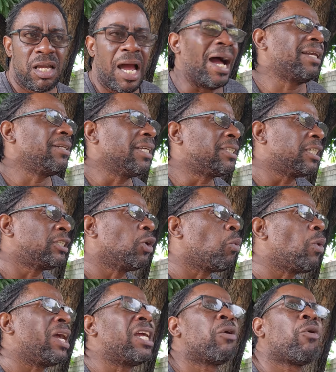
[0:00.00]
And this is the
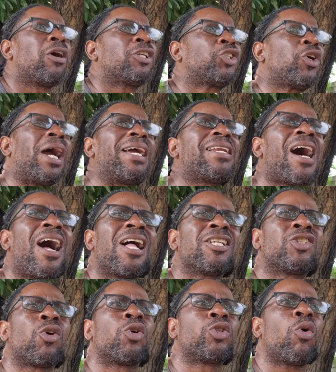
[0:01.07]
way you were trying
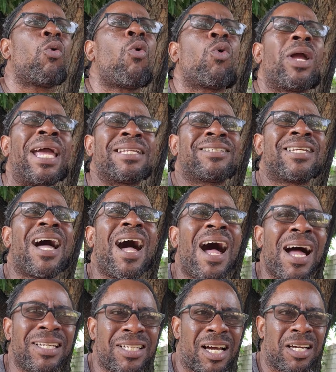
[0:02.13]
also to hook
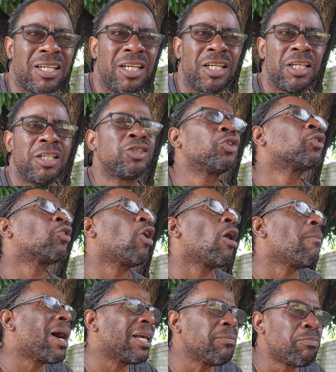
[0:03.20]
Etana to
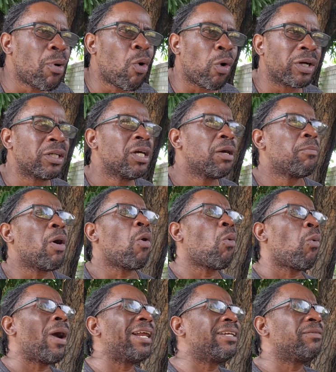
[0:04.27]
come on board. But
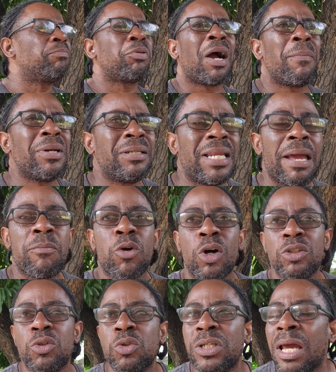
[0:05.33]
when probably them go
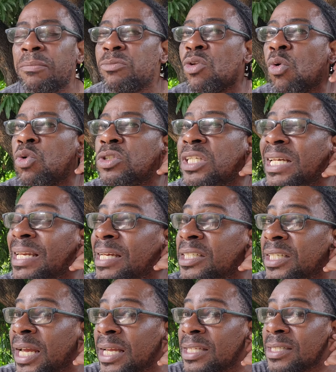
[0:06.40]
do them due
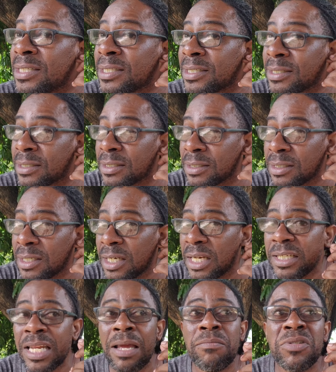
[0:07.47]
diligence,
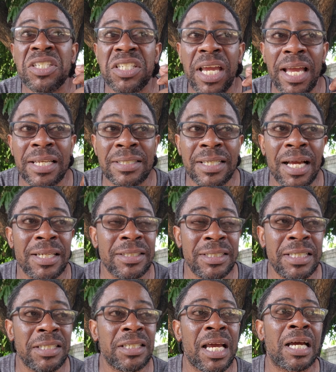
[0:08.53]
them checks and
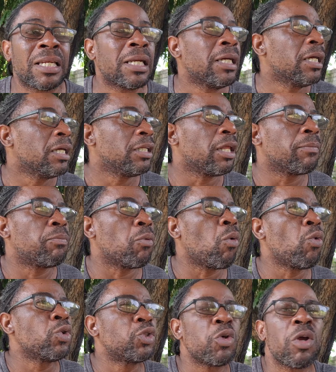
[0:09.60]
sitting and the
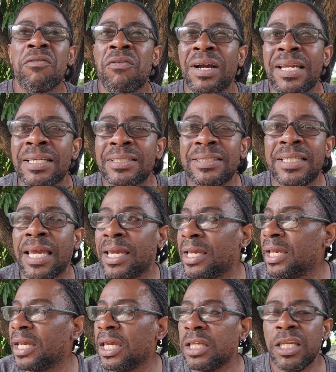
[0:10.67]
whosoever you say
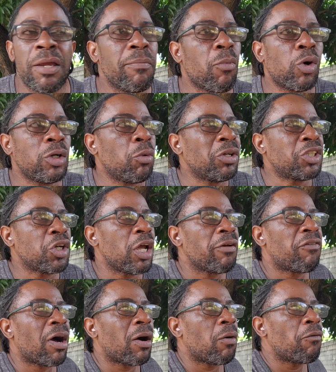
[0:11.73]
the money,
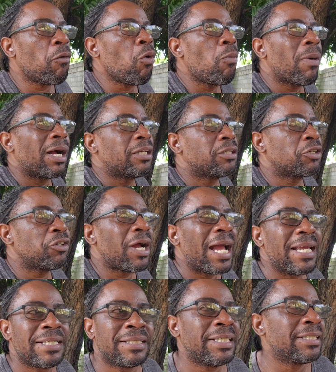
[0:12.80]
whichever woman
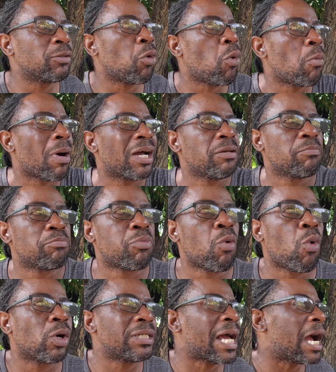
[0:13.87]
crisis, woman
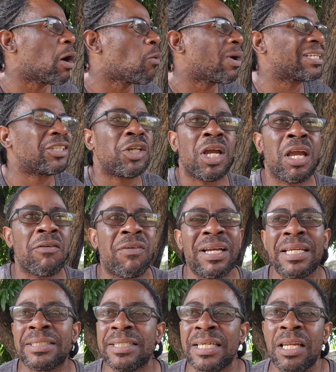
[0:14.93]
board or whatever
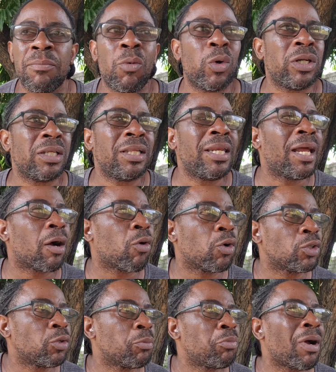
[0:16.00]
you say the money did go
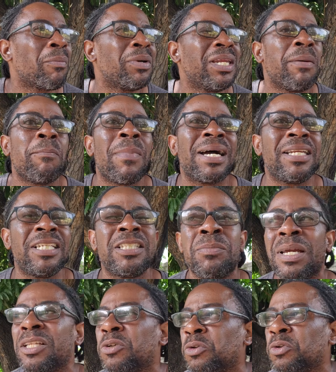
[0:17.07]
to, probably the
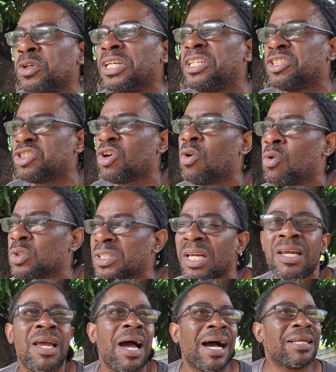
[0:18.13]
management reach out
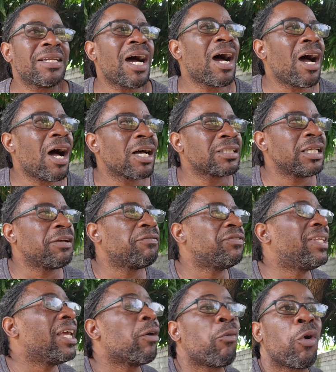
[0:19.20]
and ask if
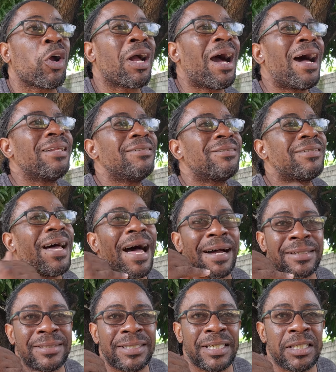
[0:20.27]
they were
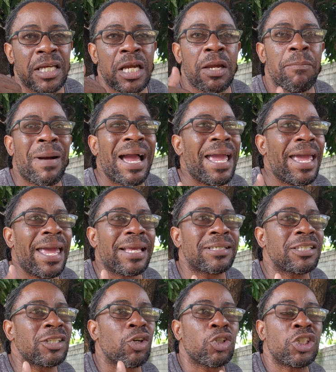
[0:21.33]
contacted by ex
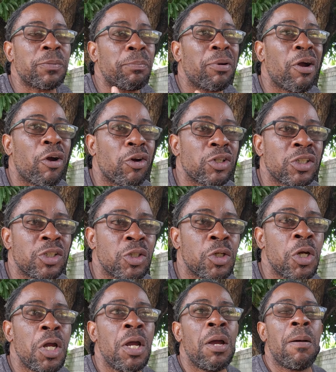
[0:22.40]
such person,
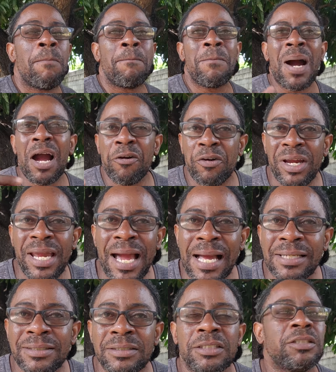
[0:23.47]

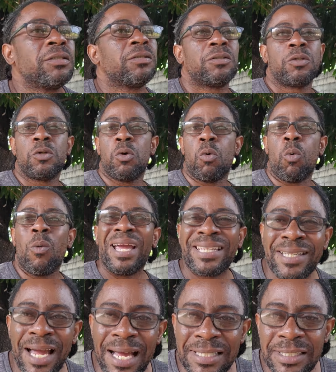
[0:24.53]
Marian
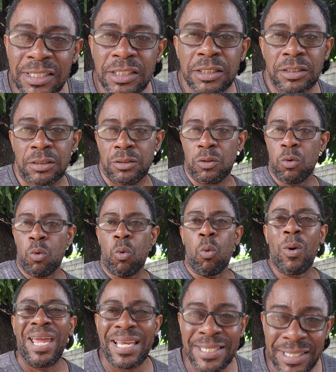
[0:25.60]
Wetters
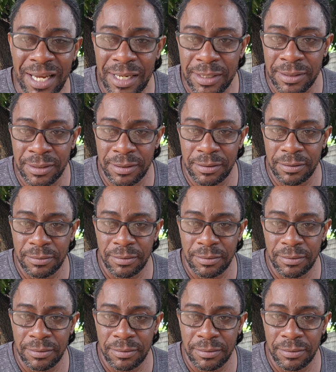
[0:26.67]
Wasers.